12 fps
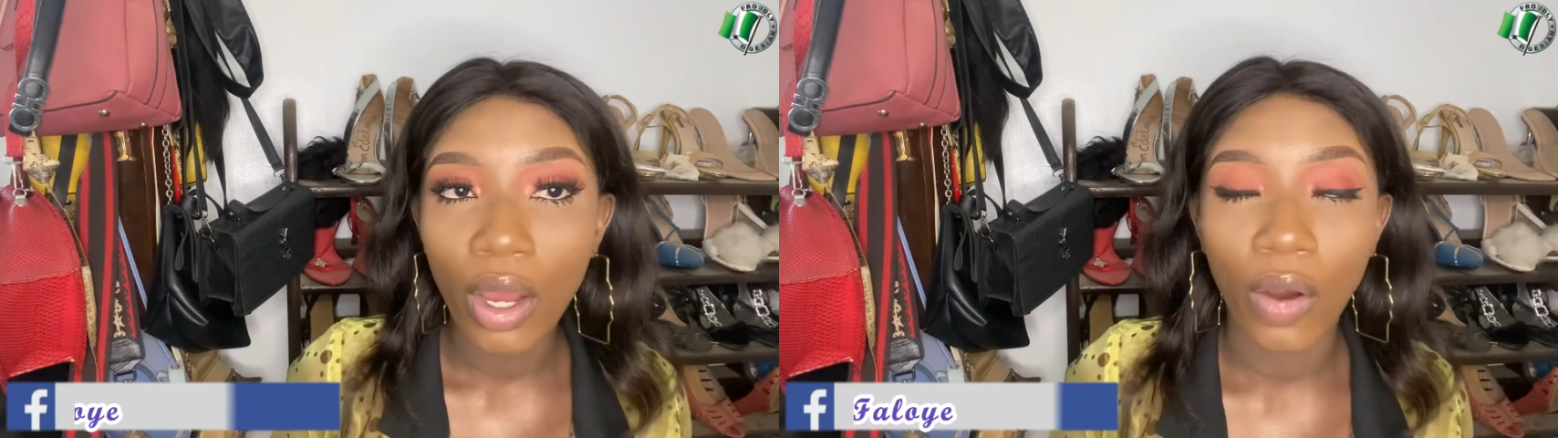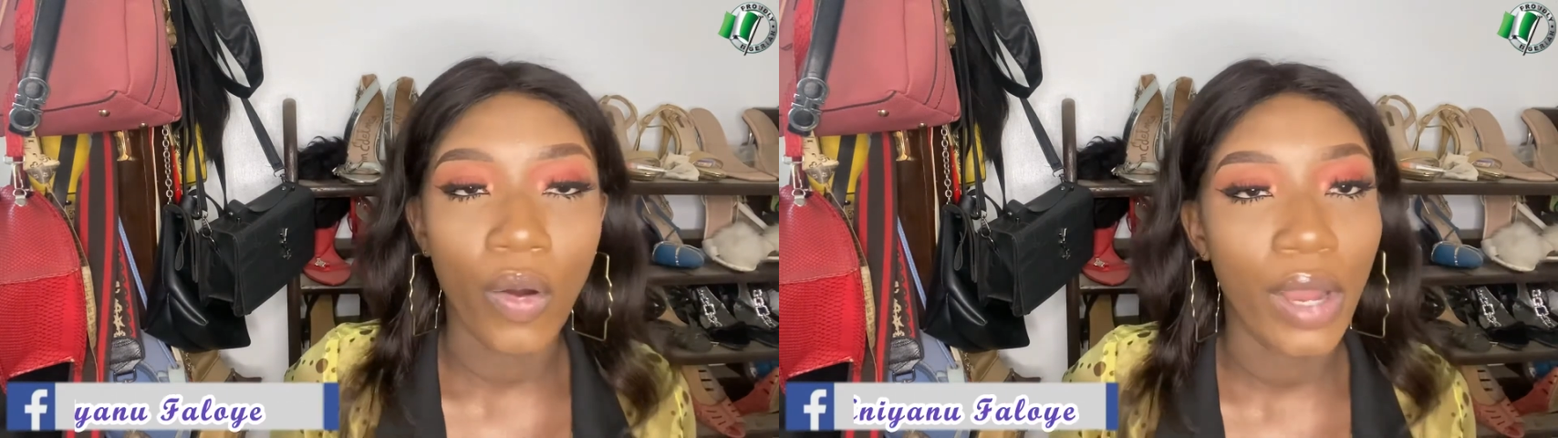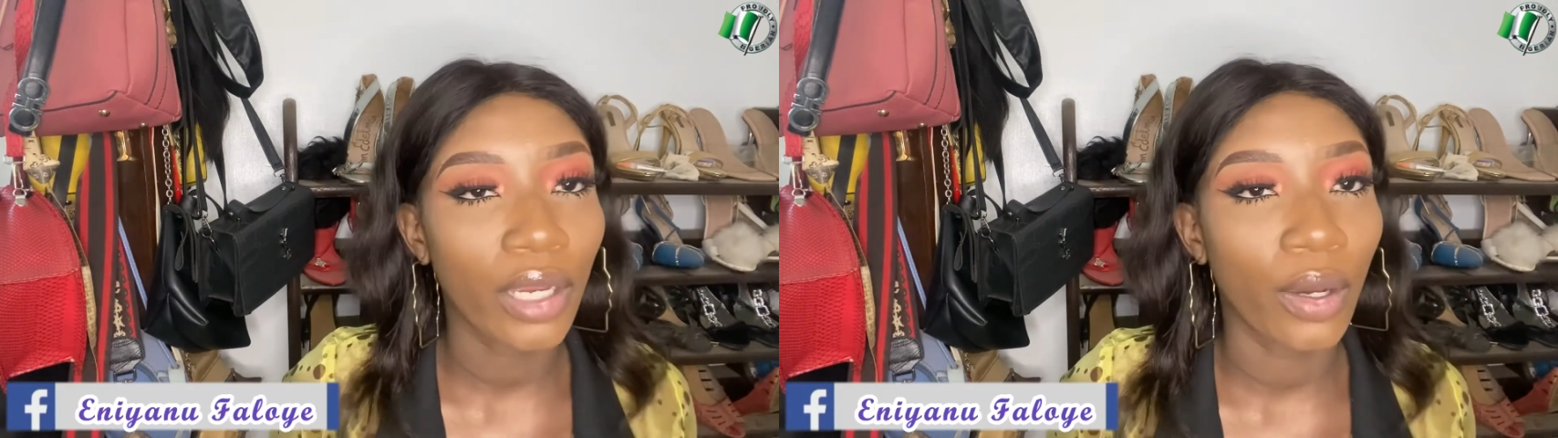
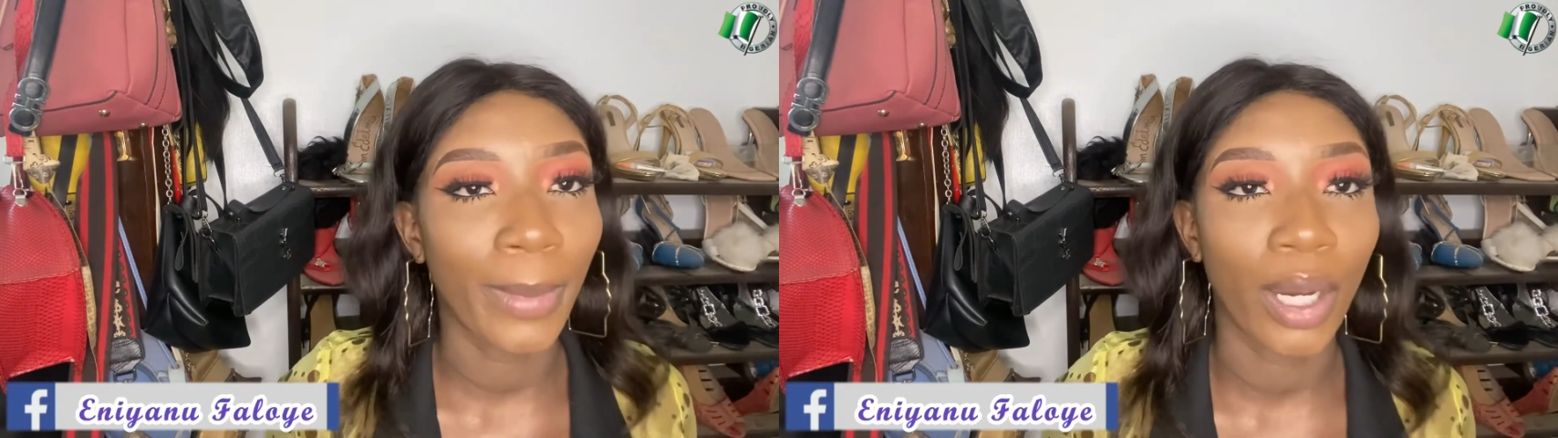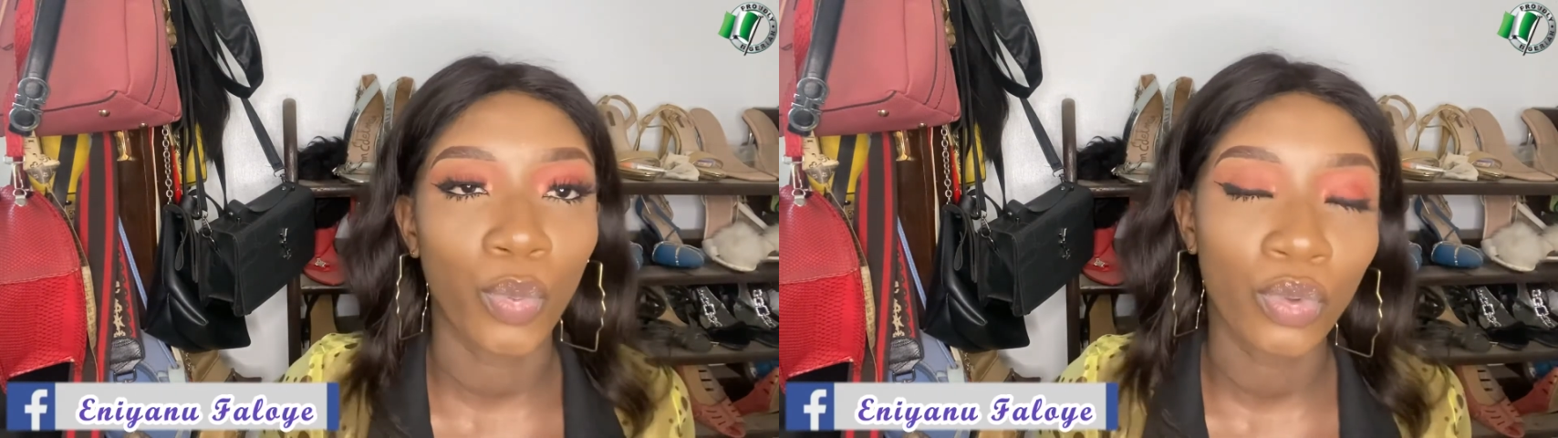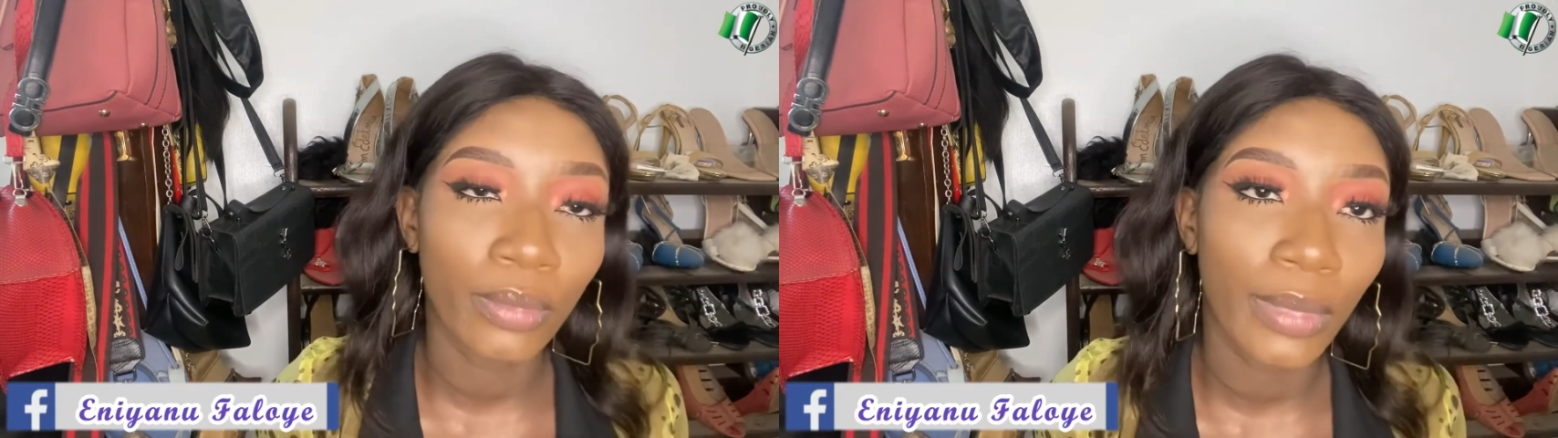or I got my
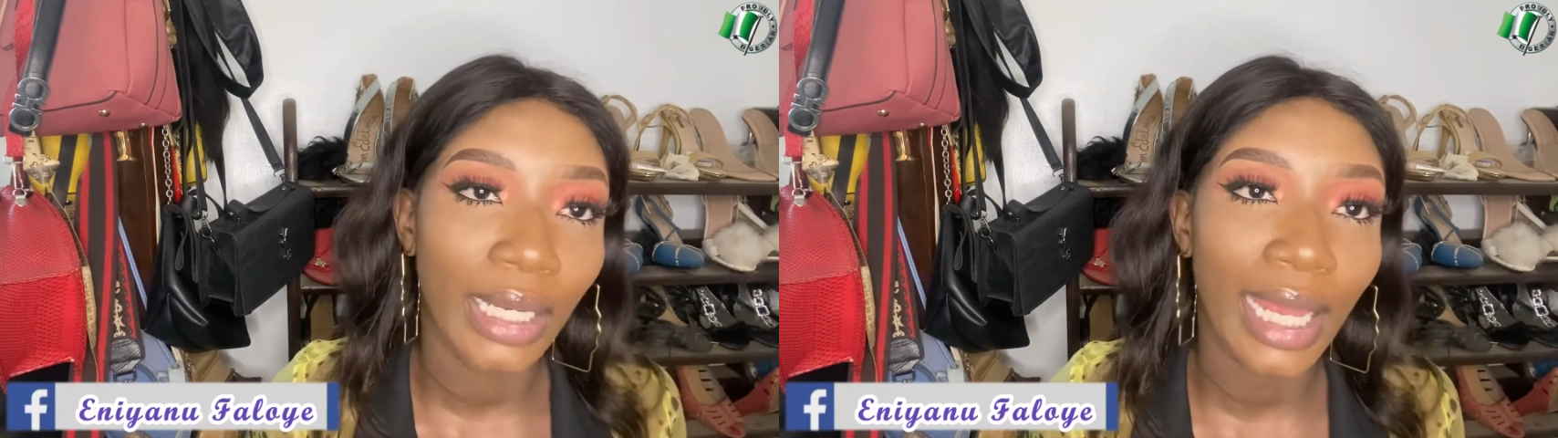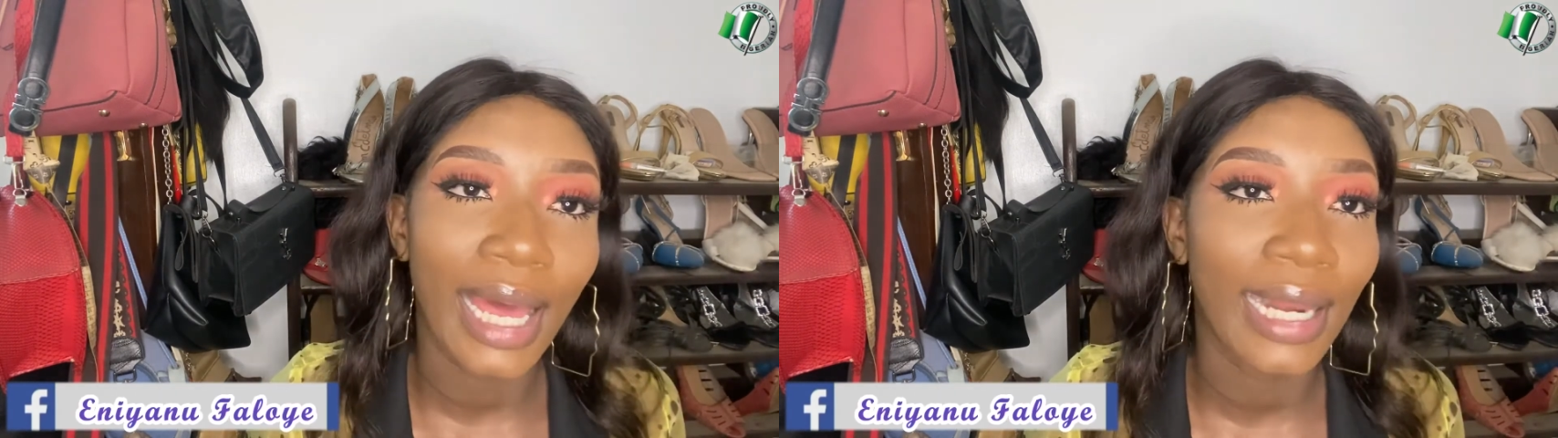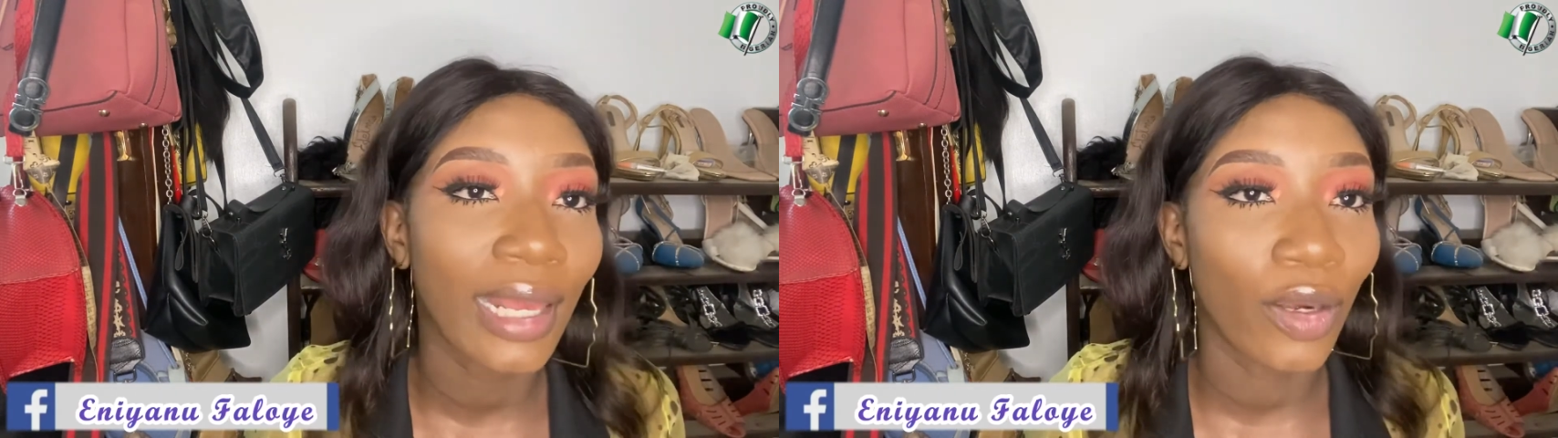woman
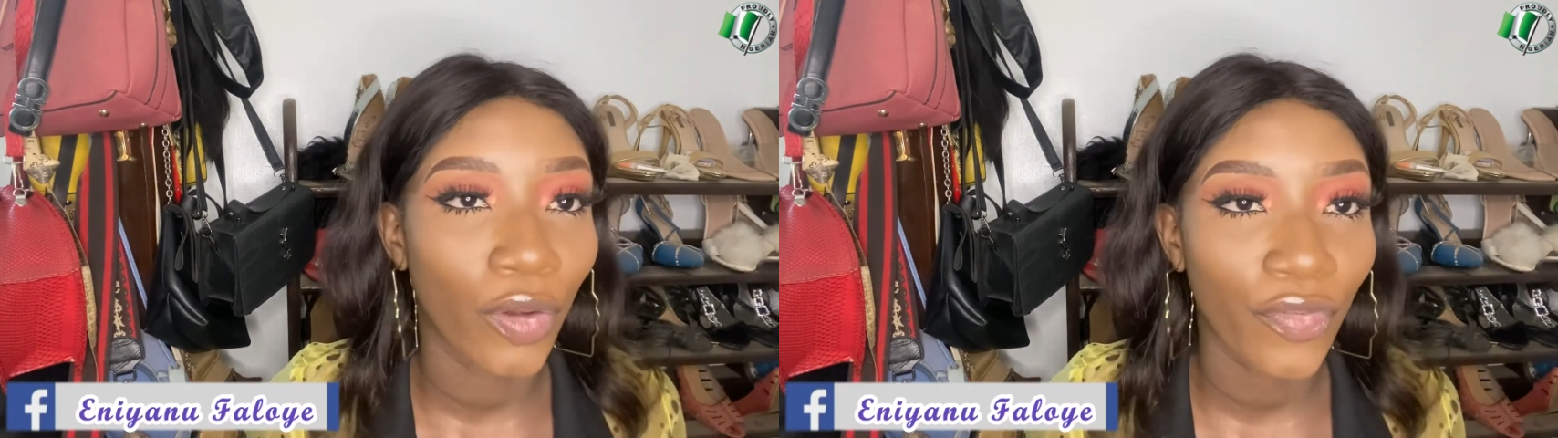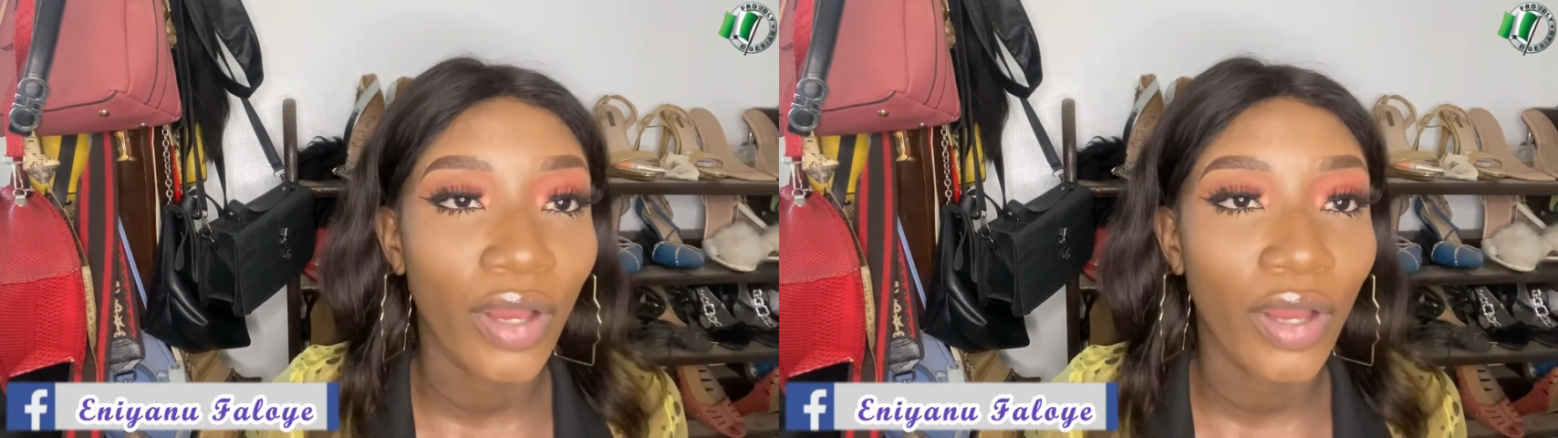and I love